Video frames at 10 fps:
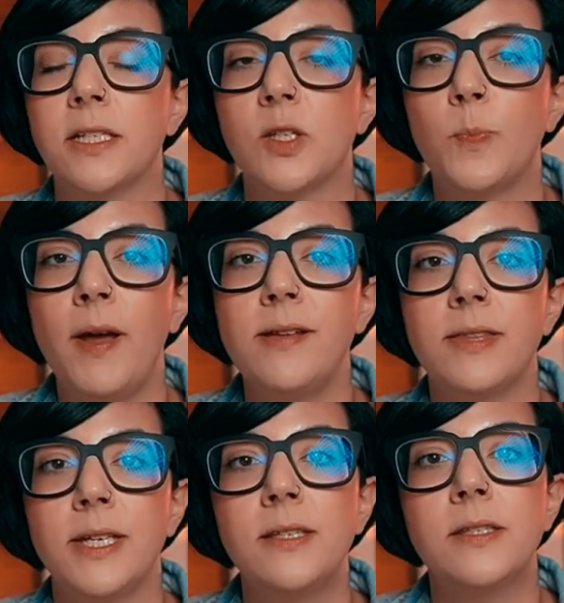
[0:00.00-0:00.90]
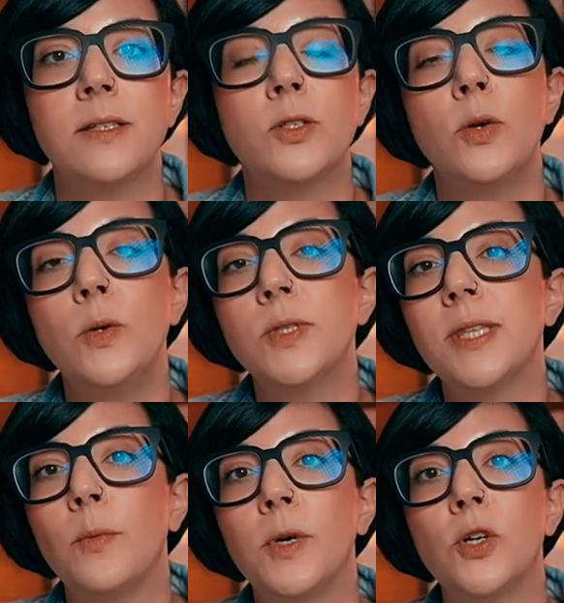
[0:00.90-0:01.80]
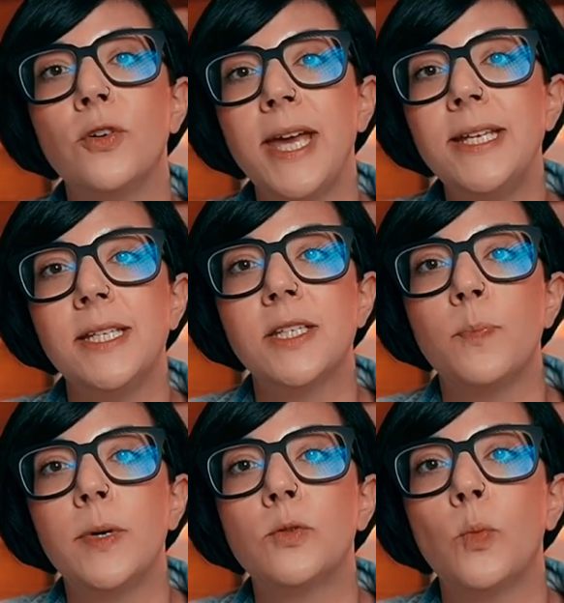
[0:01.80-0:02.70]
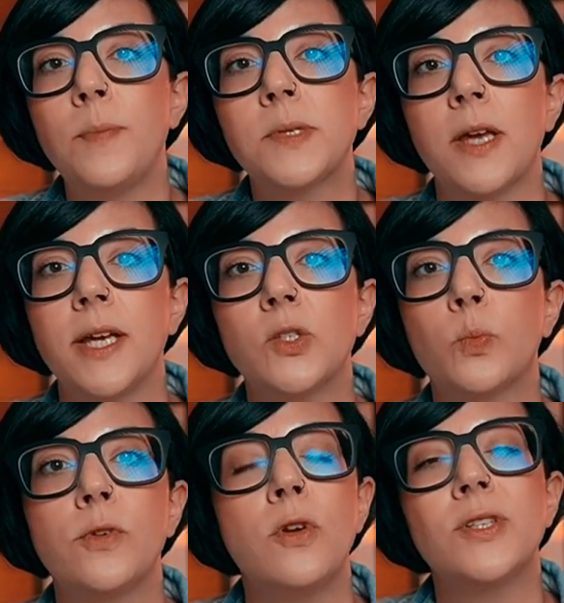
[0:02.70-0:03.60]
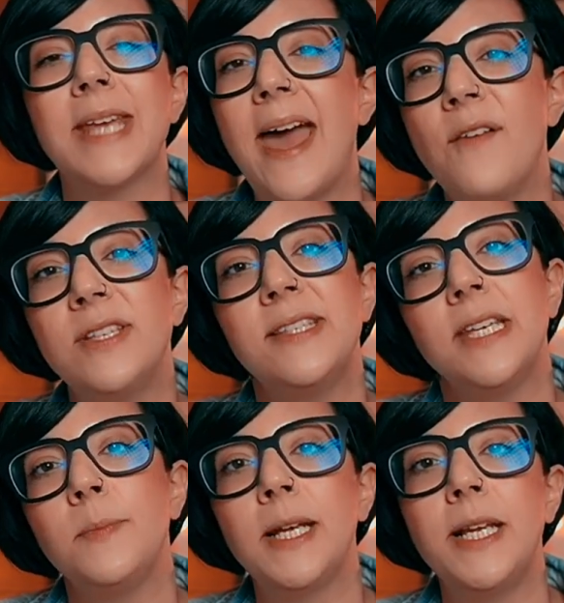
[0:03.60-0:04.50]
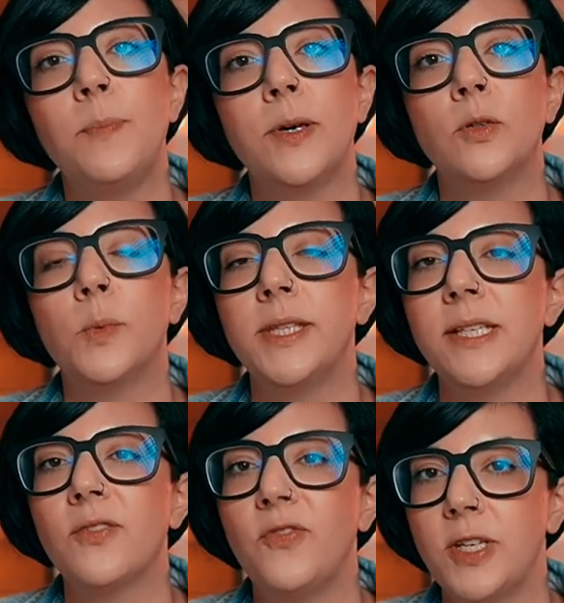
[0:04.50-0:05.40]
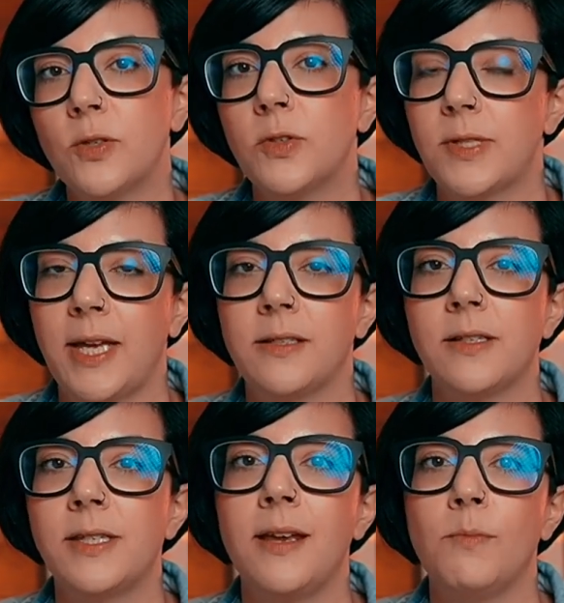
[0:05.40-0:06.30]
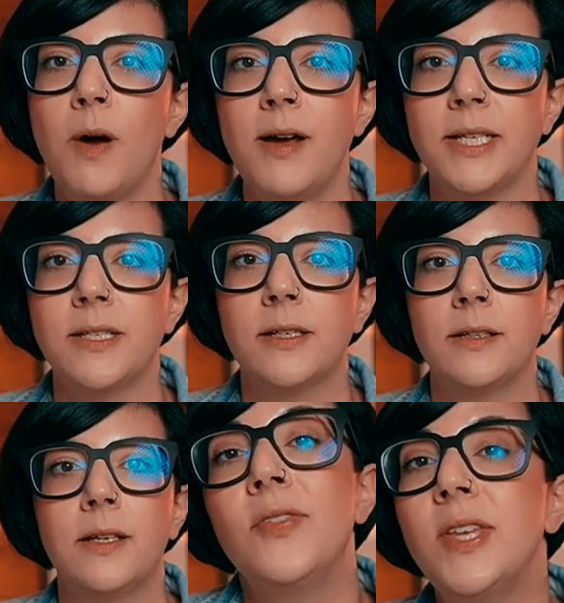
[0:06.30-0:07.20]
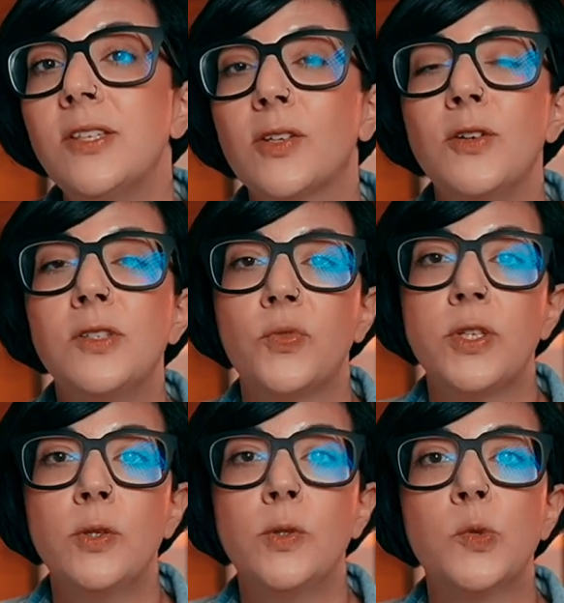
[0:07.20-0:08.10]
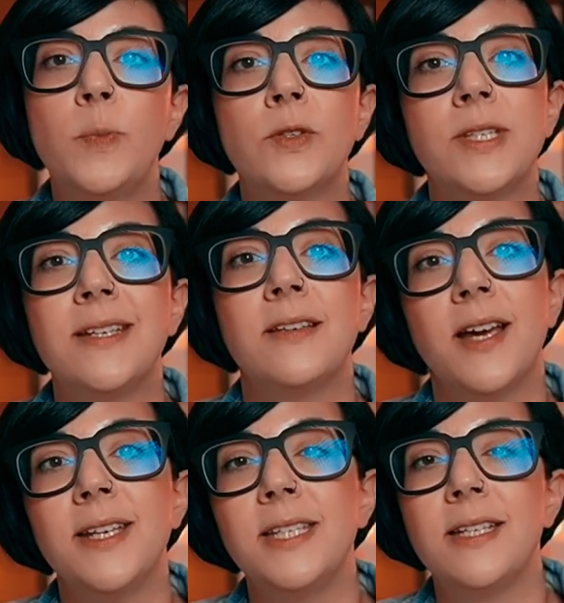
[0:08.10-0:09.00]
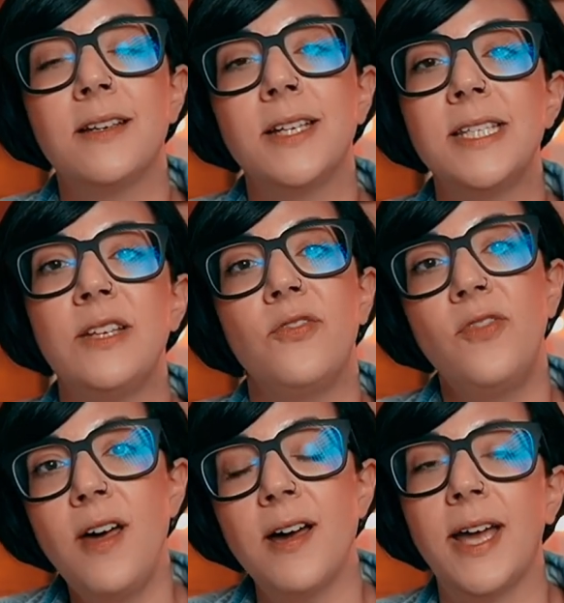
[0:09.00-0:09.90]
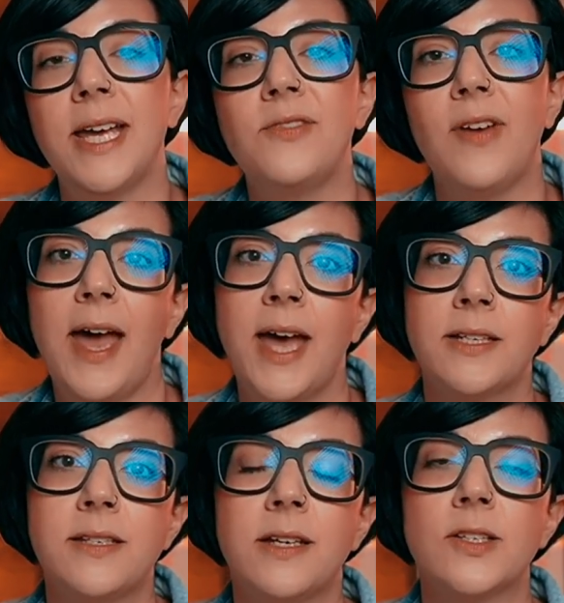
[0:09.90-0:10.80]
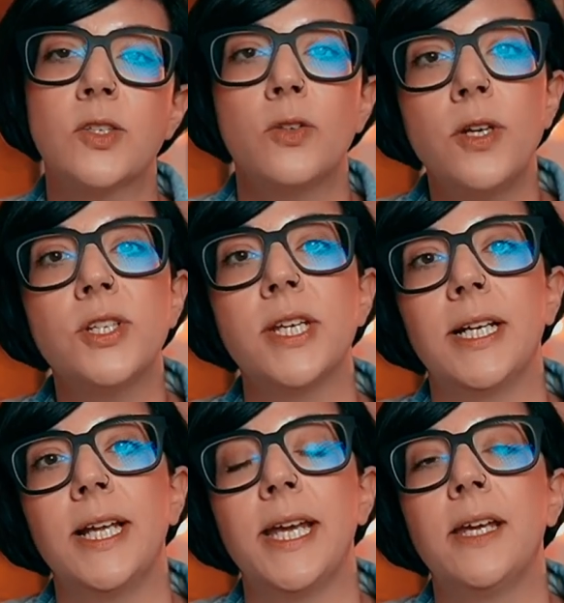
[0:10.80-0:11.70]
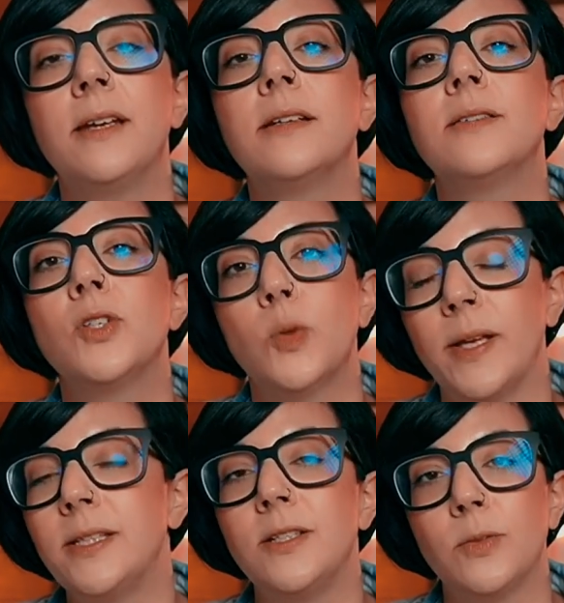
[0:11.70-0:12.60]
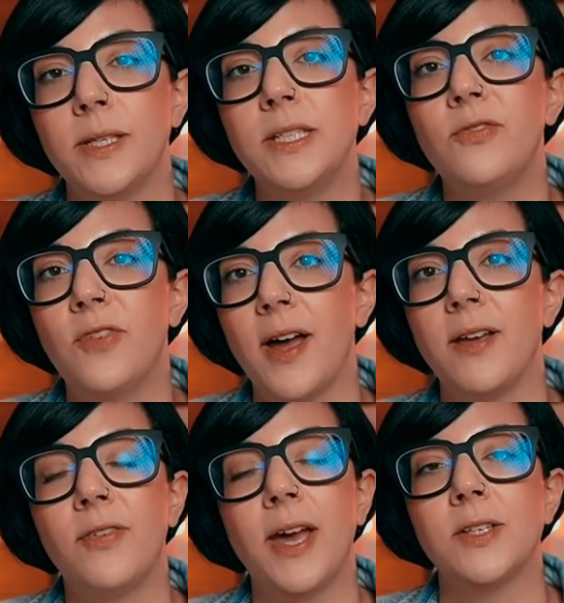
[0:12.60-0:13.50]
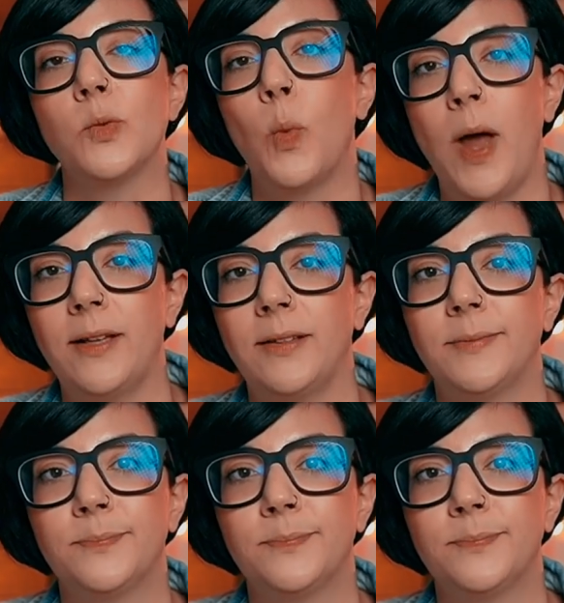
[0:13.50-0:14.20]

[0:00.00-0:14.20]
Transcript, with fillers: despite this, tools that were created to build websites were not ever seemingly built with these official standards in mind. This goes for tools built in 1995 and, astonishingly, 2025 as well.